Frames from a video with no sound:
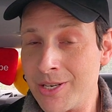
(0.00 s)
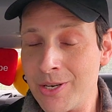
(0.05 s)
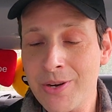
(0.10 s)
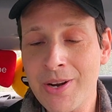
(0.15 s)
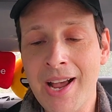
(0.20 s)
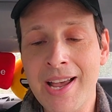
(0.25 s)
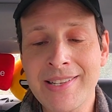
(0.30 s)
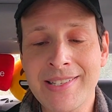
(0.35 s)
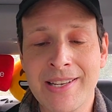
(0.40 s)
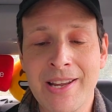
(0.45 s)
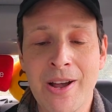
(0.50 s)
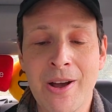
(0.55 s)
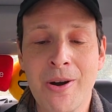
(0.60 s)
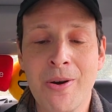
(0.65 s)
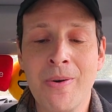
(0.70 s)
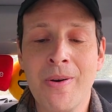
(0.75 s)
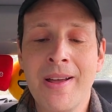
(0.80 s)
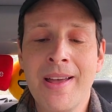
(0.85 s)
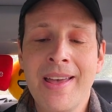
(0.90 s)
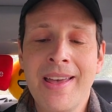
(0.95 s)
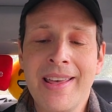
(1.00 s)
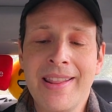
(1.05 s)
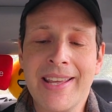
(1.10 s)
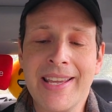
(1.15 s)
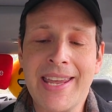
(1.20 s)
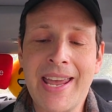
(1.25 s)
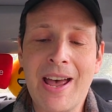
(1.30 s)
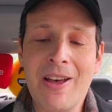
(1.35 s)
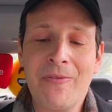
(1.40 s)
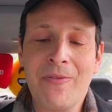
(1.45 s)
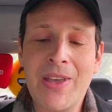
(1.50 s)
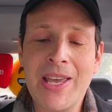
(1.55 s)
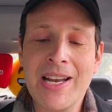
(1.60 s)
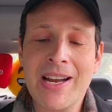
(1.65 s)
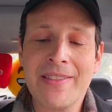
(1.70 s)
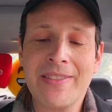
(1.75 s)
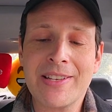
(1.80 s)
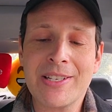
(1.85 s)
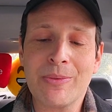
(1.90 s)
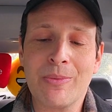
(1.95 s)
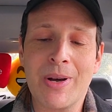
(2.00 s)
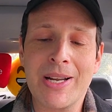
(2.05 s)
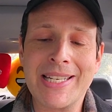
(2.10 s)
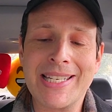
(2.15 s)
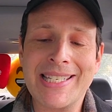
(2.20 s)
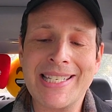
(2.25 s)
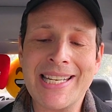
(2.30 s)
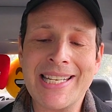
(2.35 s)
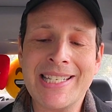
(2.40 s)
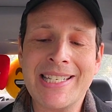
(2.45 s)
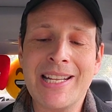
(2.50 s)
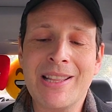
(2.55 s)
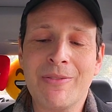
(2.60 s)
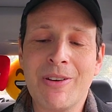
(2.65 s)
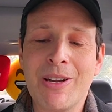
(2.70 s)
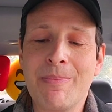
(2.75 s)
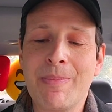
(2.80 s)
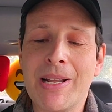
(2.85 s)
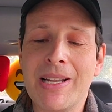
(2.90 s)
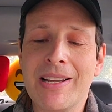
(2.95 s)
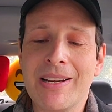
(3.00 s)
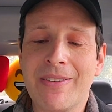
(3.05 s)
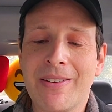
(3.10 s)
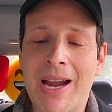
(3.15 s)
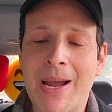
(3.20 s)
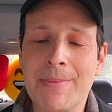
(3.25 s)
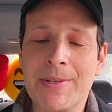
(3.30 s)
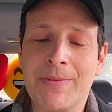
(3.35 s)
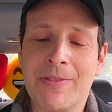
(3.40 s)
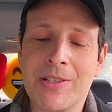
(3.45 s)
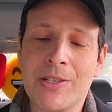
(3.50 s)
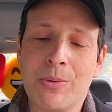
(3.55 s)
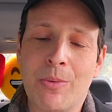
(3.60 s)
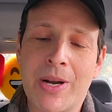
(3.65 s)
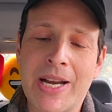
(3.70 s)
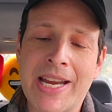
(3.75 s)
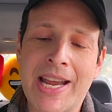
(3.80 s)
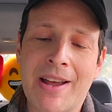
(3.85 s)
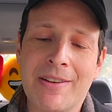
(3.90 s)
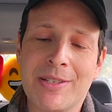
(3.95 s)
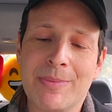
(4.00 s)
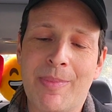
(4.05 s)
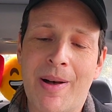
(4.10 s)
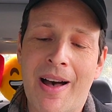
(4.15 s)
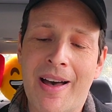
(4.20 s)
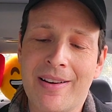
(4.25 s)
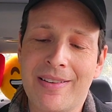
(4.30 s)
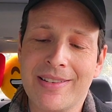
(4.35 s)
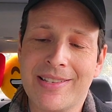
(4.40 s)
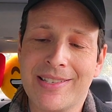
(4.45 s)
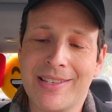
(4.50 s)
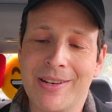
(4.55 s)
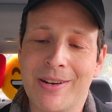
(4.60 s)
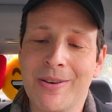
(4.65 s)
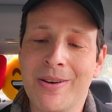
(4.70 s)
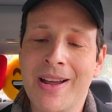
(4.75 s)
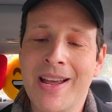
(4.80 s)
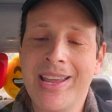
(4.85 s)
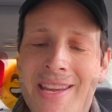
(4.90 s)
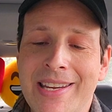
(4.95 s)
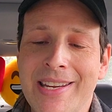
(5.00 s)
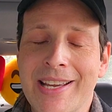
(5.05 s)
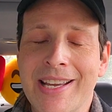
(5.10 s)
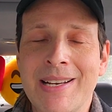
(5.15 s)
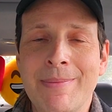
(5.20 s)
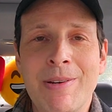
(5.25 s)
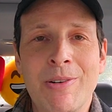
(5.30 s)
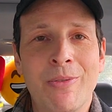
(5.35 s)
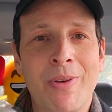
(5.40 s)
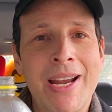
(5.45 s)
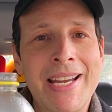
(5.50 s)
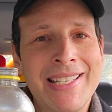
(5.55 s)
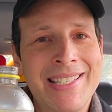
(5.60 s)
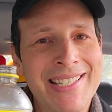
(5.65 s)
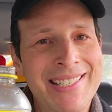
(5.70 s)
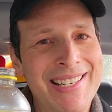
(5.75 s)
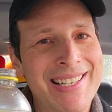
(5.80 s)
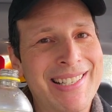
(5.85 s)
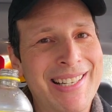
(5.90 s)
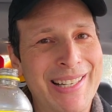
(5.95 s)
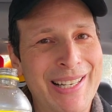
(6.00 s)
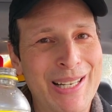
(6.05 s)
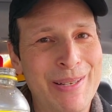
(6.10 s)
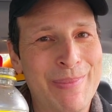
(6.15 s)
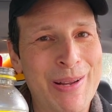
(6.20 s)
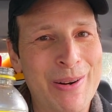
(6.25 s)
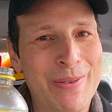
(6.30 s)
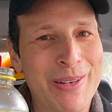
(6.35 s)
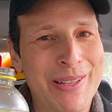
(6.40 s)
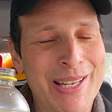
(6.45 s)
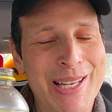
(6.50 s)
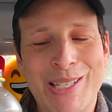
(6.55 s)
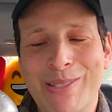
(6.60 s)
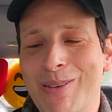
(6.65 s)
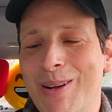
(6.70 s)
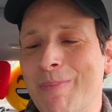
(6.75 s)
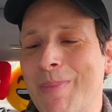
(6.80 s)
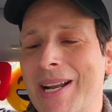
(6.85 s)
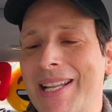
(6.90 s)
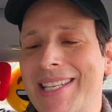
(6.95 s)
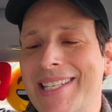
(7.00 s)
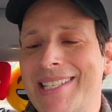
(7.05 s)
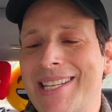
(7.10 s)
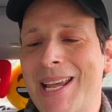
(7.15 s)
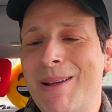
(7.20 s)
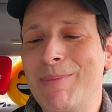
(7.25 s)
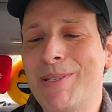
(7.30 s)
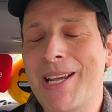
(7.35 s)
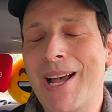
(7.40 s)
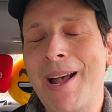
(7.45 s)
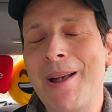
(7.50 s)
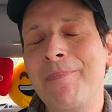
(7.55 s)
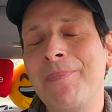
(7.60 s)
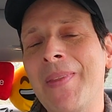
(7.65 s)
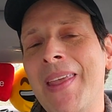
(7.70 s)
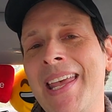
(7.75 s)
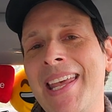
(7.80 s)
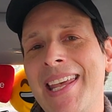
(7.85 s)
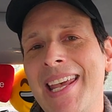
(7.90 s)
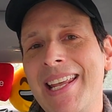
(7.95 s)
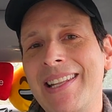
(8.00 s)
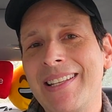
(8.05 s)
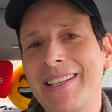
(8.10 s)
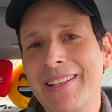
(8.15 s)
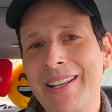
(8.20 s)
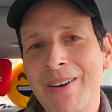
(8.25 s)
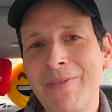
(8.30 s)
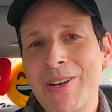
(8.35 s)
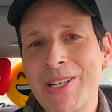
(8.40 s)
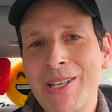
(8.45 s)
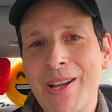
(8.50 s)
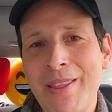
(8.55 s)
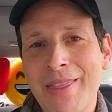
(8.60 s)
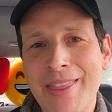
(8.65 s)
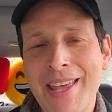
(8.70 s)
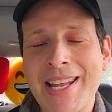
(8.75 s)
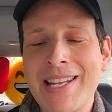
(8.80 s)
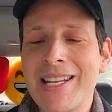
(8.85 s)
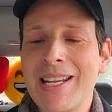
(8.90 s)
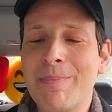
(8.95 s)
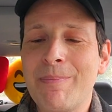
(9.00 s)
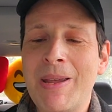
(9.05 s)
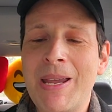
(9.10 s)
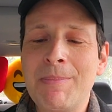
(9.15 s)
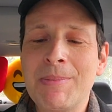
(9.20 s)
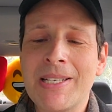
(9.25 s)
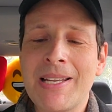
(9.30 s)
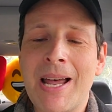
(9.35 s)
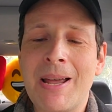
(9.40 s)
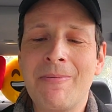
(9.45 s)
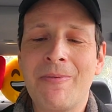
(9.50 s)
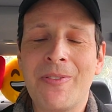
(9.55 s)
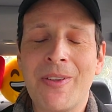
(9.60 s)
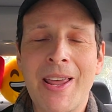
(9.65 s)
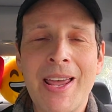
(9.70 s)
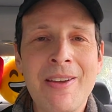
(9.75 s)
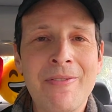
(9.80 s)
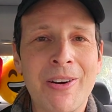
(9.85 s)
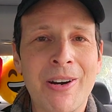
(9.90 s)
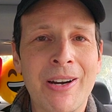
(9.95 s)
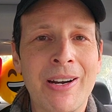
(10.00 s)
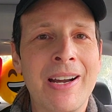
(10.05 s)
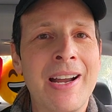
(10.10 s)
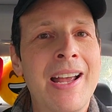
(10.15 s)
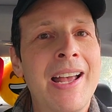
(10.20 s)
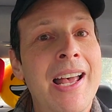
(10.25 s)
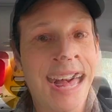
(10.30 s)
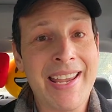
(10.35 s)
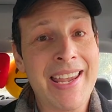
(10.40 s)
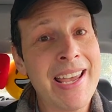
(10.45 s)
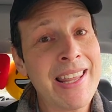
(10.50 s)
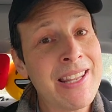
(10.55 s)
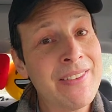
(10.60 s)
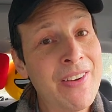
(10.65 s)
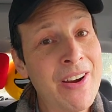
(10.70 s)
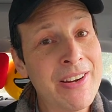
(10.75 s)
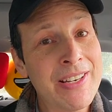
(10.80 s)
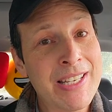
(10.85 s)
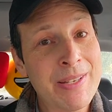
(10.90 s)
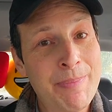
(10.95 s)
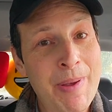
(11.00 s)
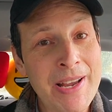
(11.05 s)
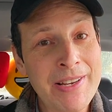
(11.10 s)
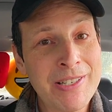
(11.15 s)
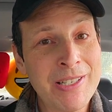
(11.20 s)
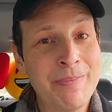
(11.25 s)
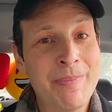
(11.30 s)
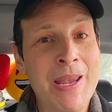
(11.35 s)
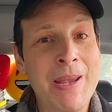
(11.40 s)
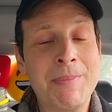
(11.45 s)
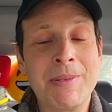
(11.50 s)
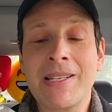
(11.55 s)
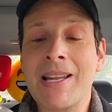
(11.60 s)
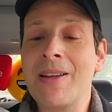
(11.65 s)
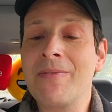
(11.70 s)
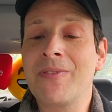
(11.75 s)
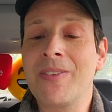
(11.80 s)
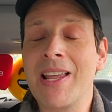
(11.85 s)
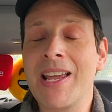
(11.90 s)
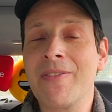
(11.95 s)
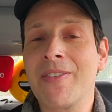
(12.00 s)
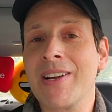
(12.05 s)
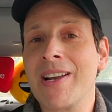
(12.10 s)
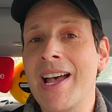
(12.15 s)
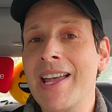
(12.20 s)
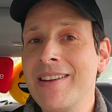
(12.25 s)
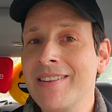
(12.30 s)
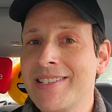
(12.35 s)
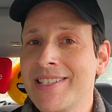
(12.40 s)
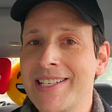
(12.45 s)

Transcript: so you guys know, the caffeine on this one, 63 milligrams for 20 ounce bottle. So you're gonna be racing just a little bit with this one, but at the same time, it delivers authentic Peeps type flavor. Again, the very special Peeps type flavor, not your